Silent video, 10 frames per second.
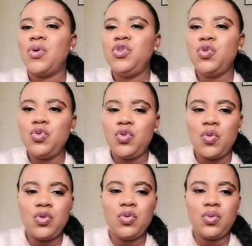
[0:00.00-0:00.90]

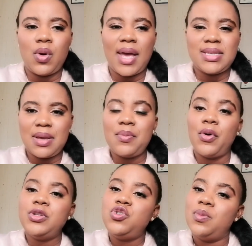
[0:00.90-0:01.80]
You at some
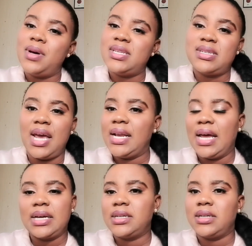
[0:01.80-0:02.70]
point you must act
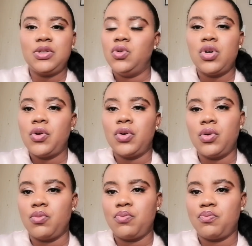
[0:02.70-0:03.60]
like you don't
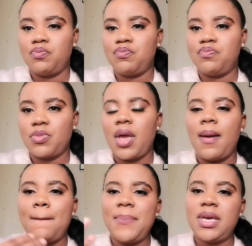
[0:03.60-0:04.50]
know,
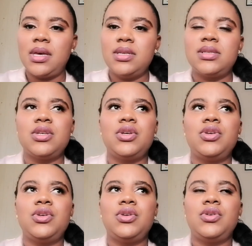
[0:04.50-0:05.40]
because
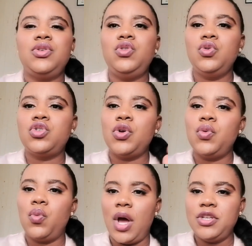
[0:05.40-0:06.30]
you don't
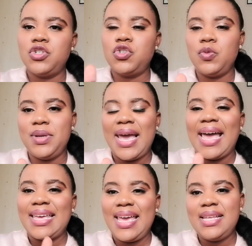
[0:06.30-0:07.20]
want to be
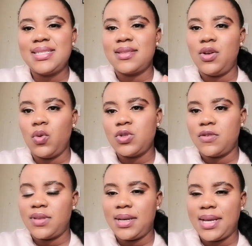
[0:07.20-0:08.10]
against the laws
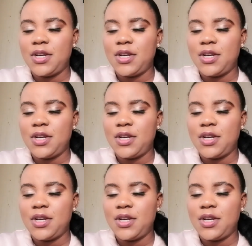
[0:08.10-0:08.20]
of that